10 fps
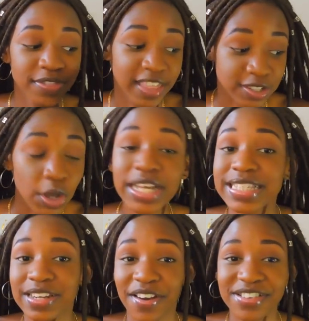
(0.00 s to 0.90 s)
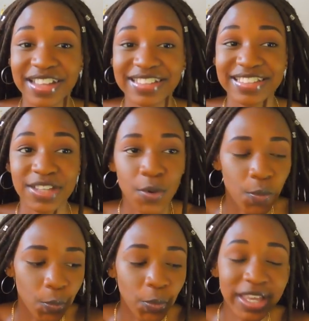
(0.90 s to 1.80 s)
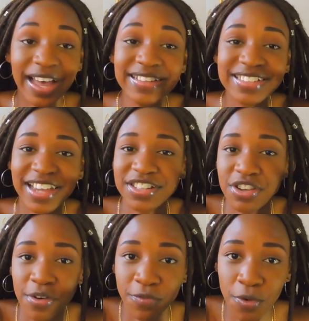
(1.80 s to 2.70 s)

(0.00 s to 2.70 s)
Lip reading: There are sockets around us. We can't charge our